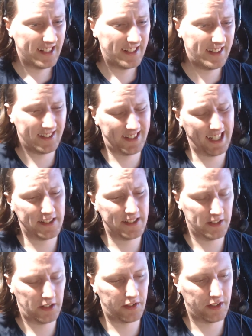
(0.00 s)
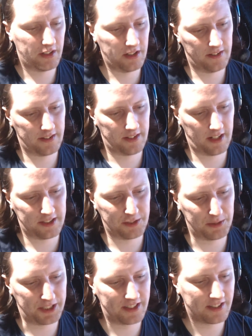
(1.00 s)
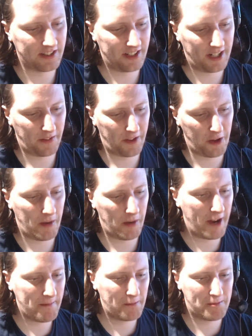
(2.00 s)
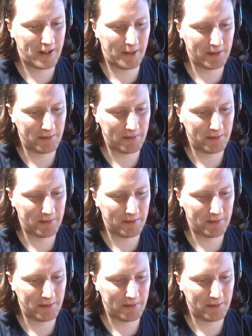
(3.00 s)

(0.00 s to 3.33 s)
Decent overall. I just wish you'd sort out the Umaibo problem.